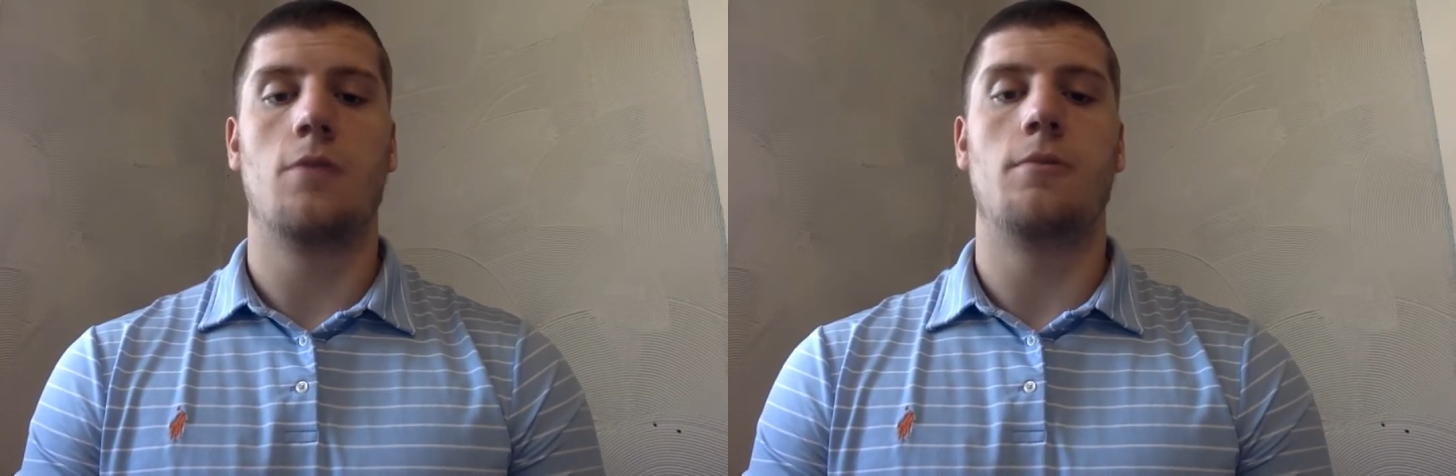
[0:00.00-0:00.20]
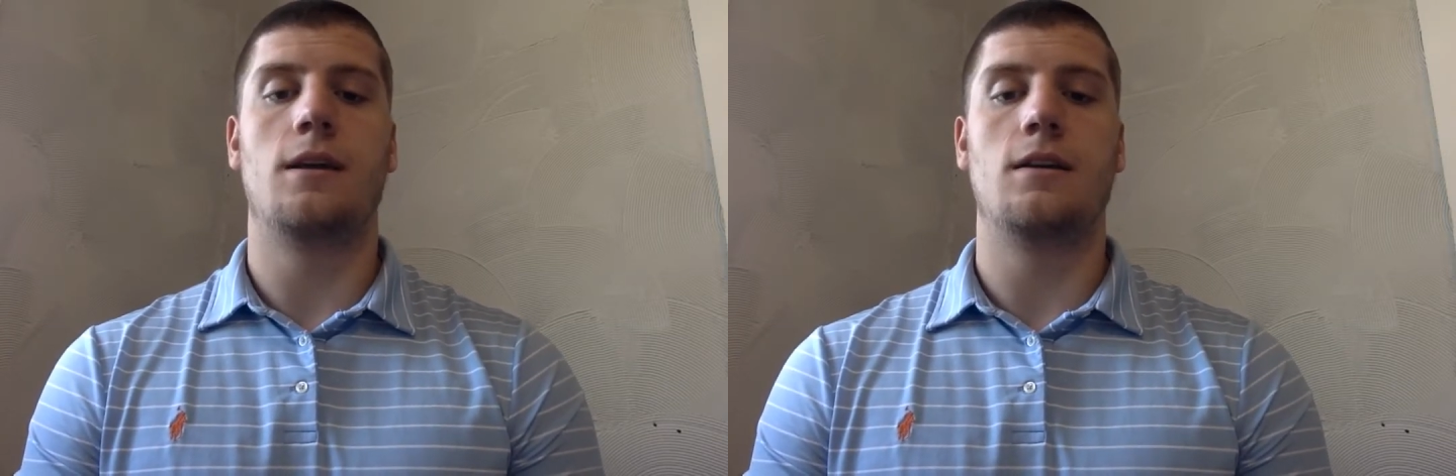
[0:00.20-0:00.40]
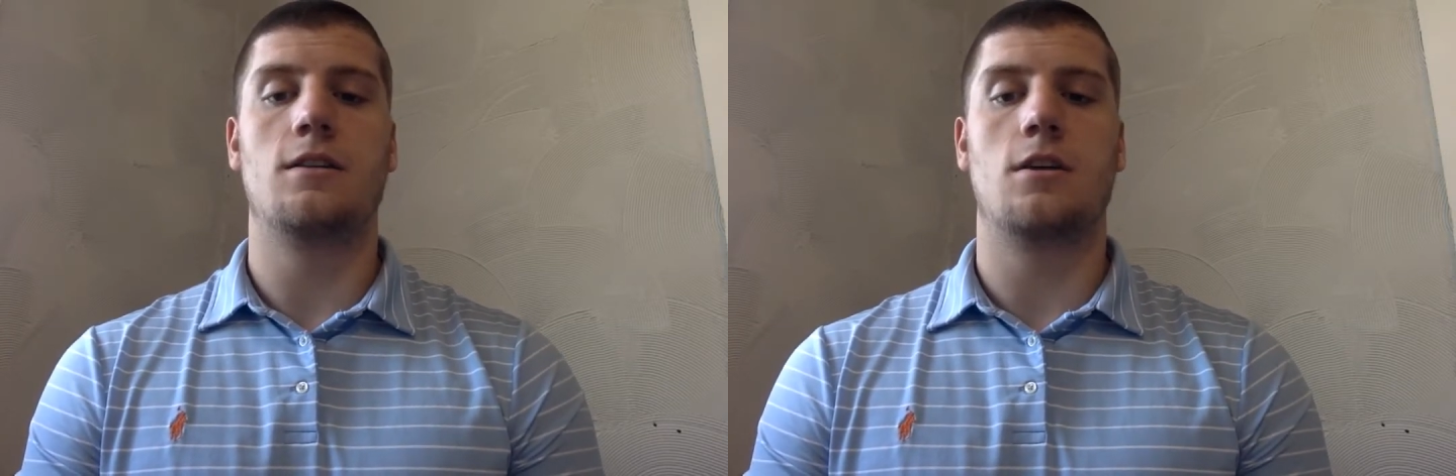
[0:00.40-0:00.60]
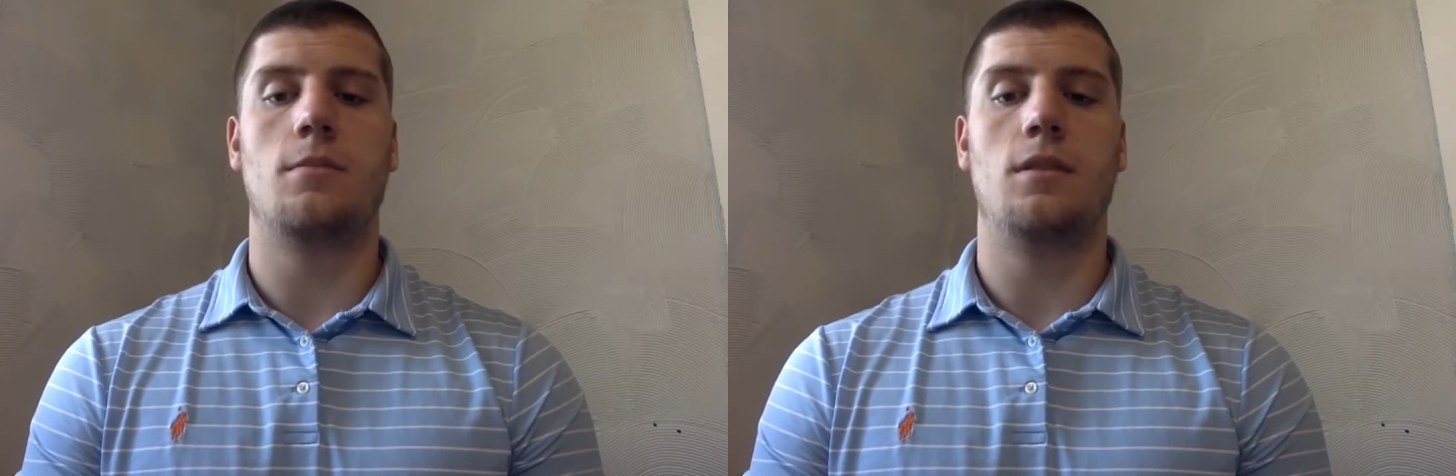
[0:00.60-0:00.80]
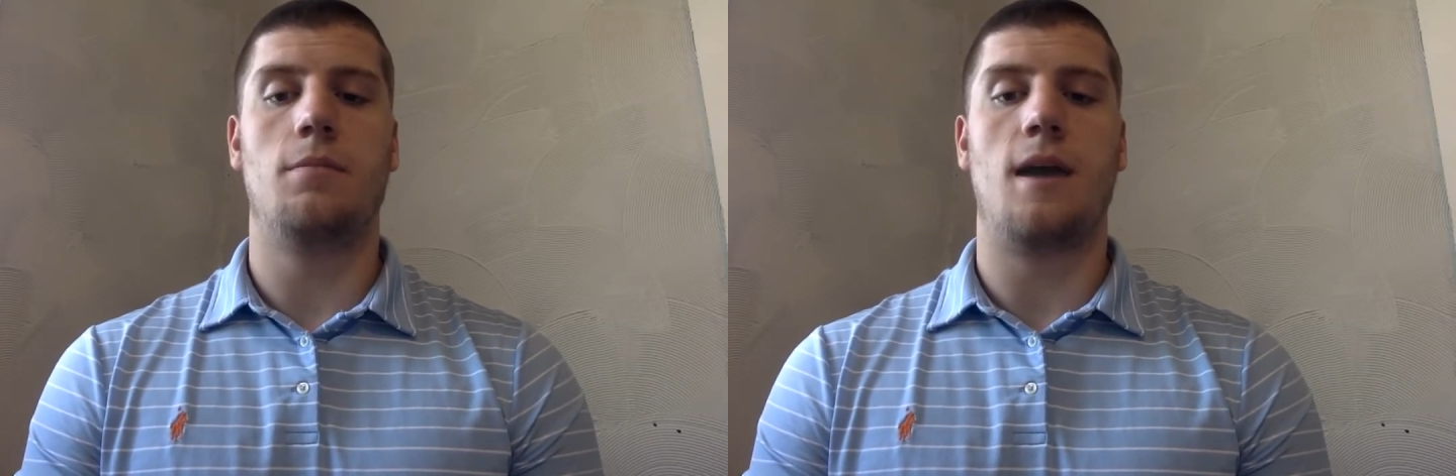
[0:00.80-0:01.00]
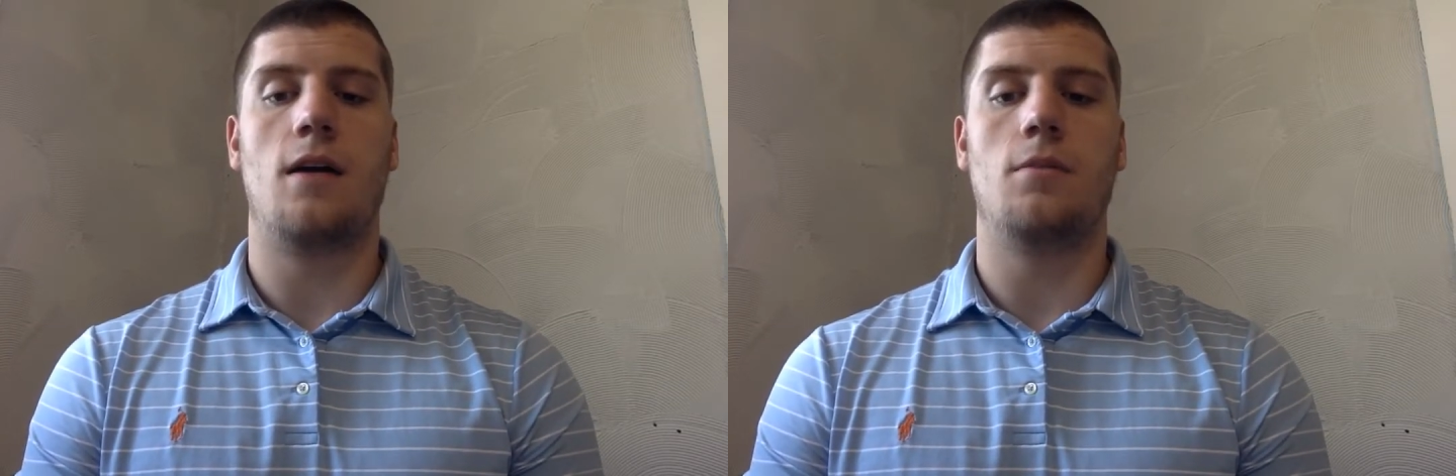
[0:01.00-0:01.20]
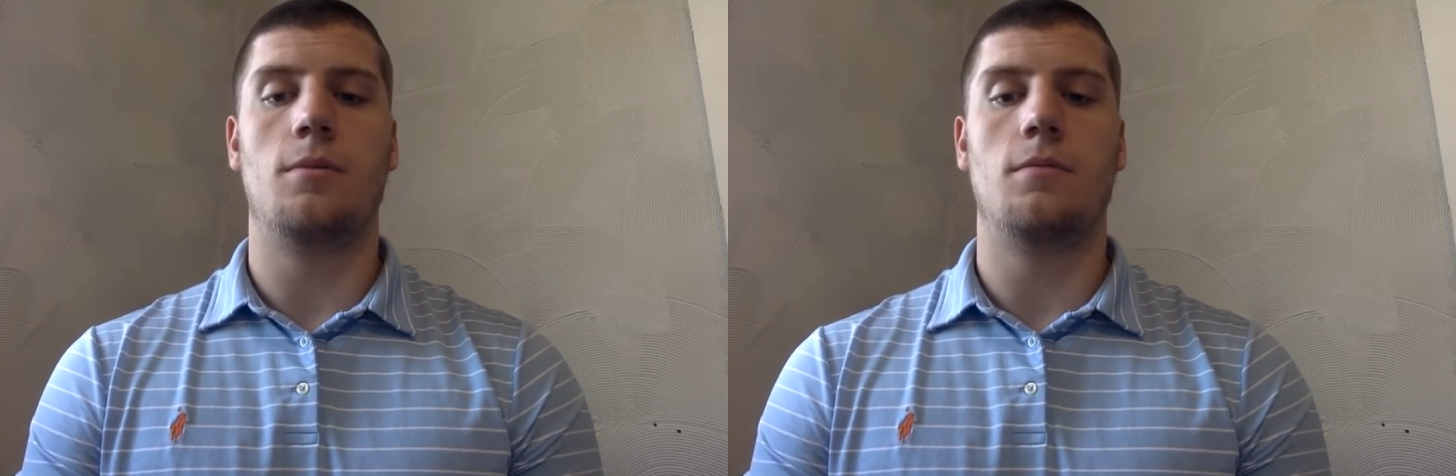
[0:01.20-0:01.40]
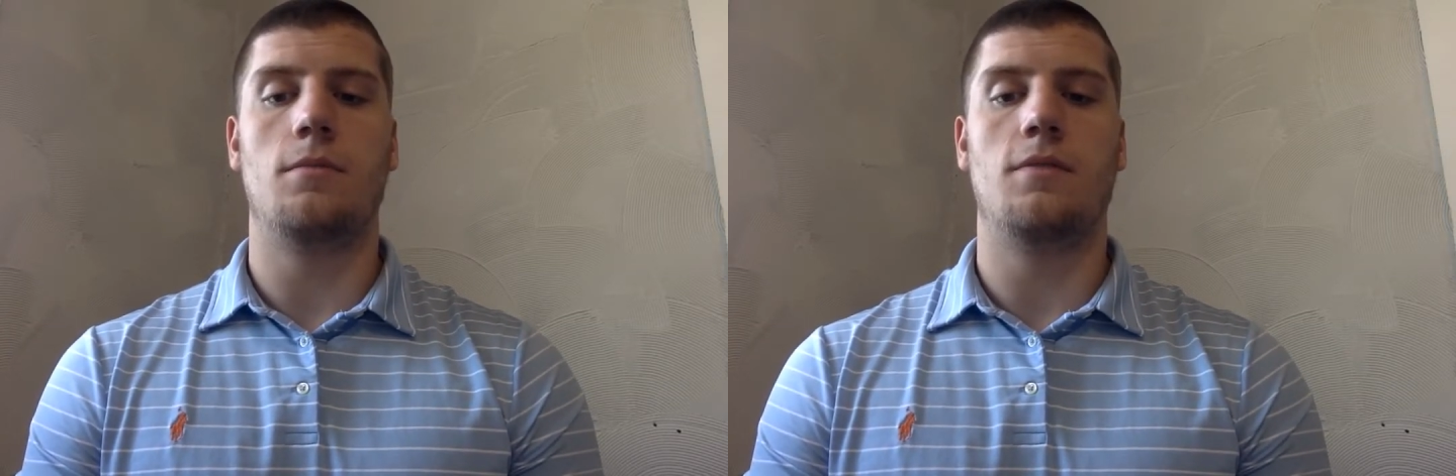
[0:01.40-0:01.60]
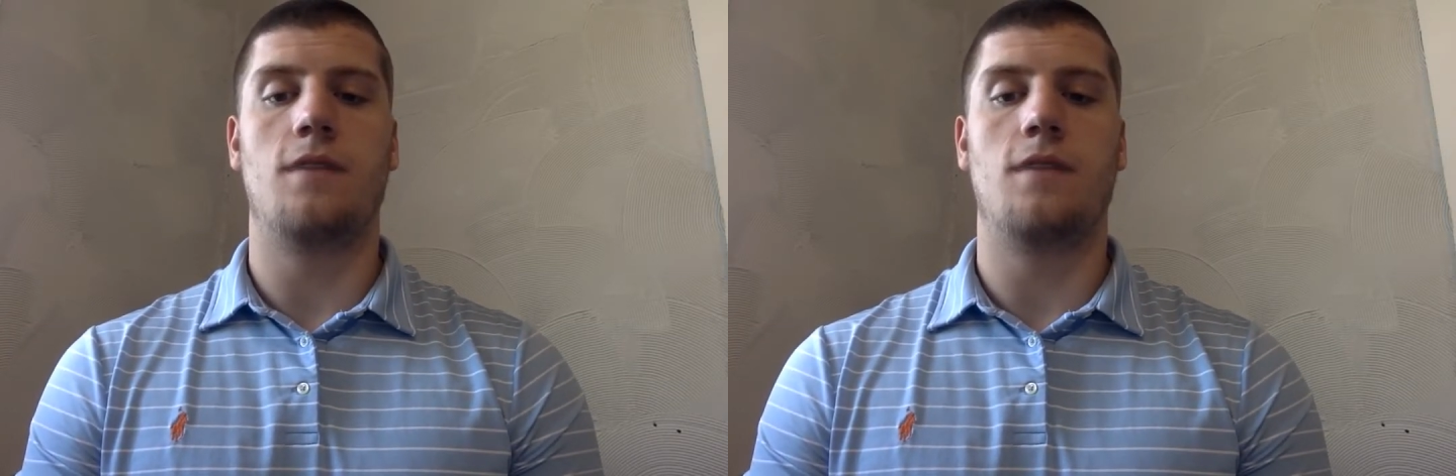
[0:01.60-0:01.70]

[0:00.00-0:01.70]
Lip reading: we can determine the pattern we